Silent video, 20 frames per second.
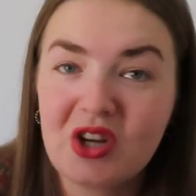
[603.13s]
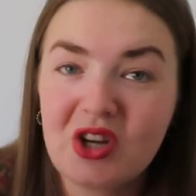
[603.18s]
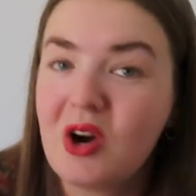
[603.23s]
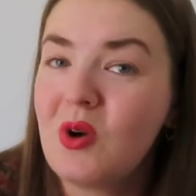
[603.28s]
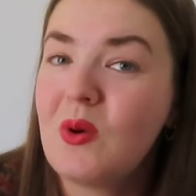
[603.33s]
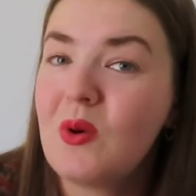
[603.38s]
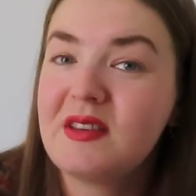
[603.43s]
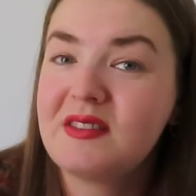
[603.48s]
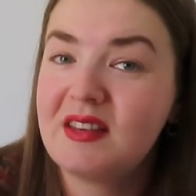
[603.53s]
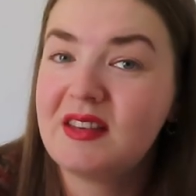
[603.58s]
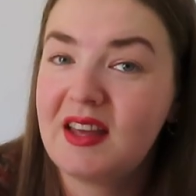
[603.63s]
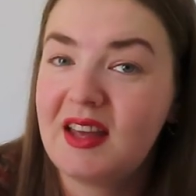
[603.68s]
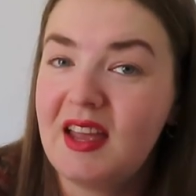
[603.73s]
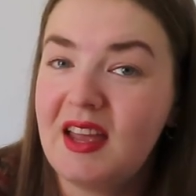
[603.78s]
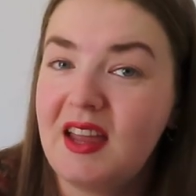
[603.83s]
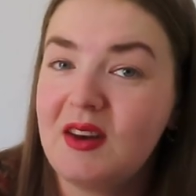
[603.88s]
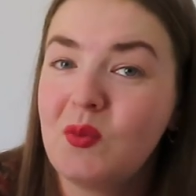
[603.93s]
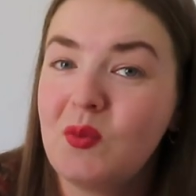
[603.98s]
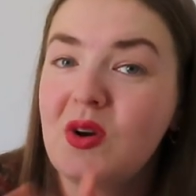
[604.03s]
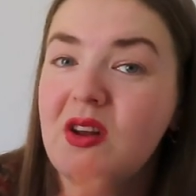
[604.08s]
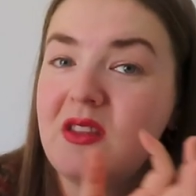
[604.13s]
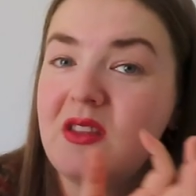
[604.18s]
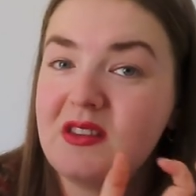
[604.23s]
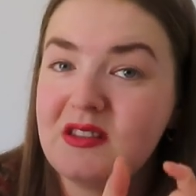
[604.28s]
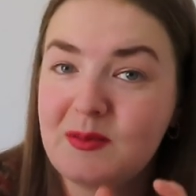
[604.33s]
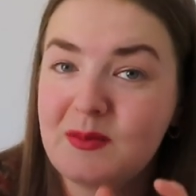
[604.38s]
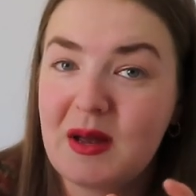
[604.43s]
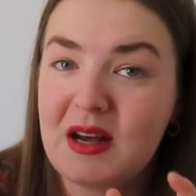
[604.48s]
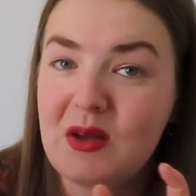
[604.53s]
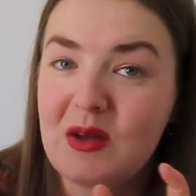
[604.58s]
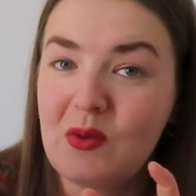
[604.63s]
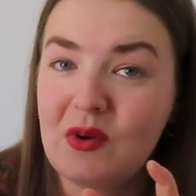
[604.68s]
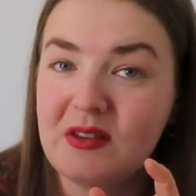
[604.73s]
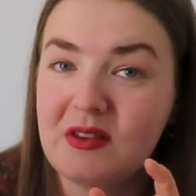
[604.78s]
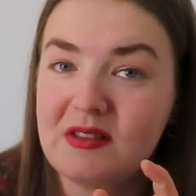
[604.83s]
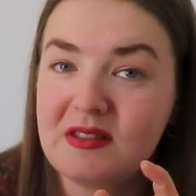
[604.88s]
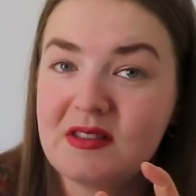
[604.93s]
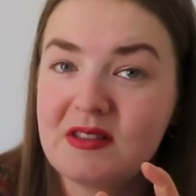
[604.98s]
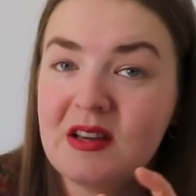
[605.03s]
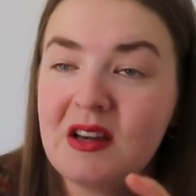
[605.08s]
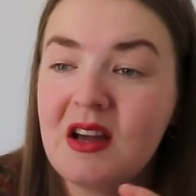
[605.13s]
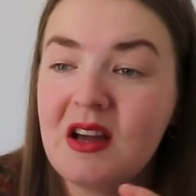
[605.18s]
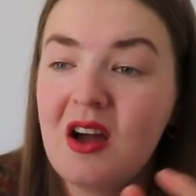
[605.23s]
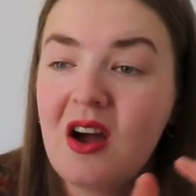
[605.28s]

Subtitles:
doll as a kid, one of the smelly ones?